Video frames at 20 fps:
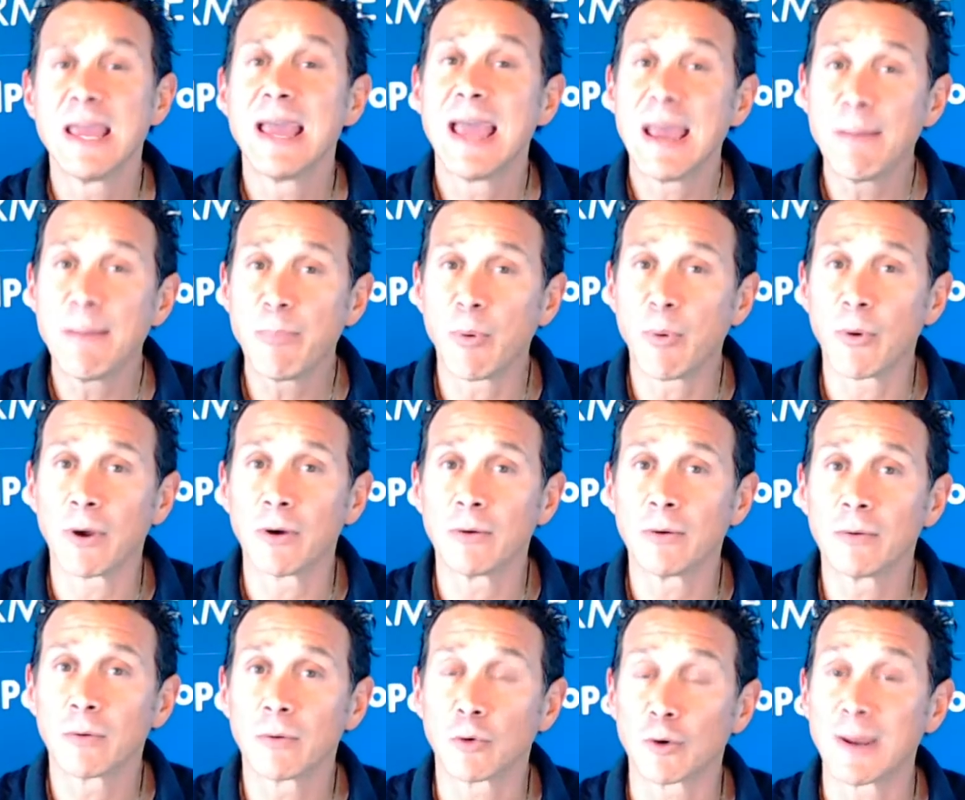Hemp
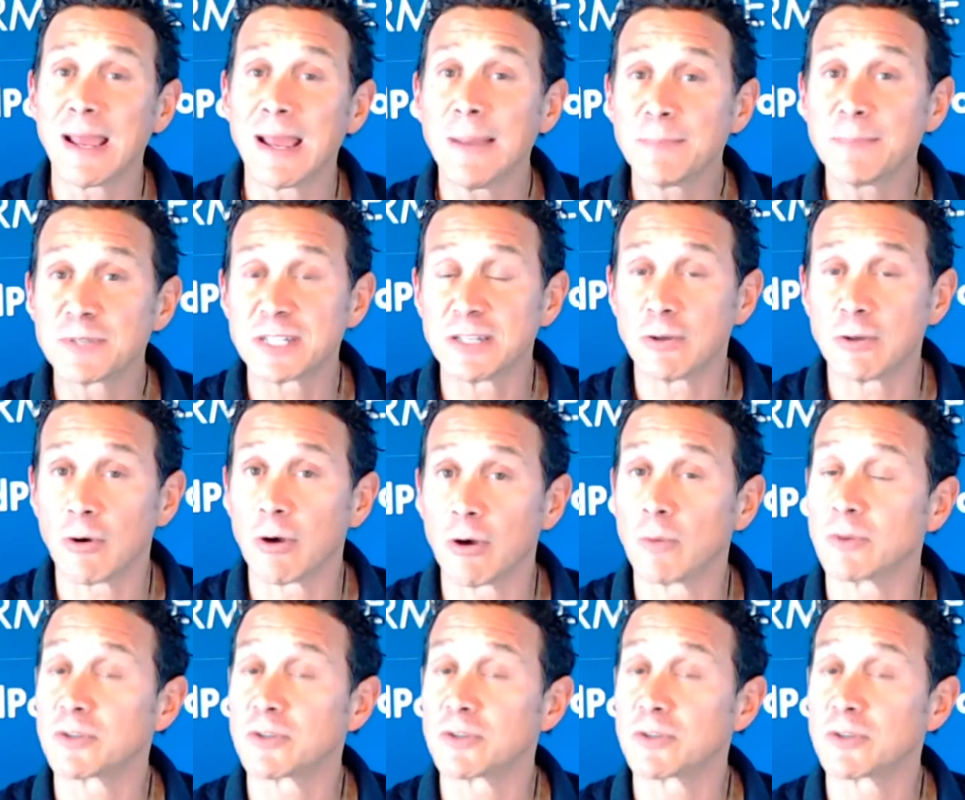oil, or hemp seed oil,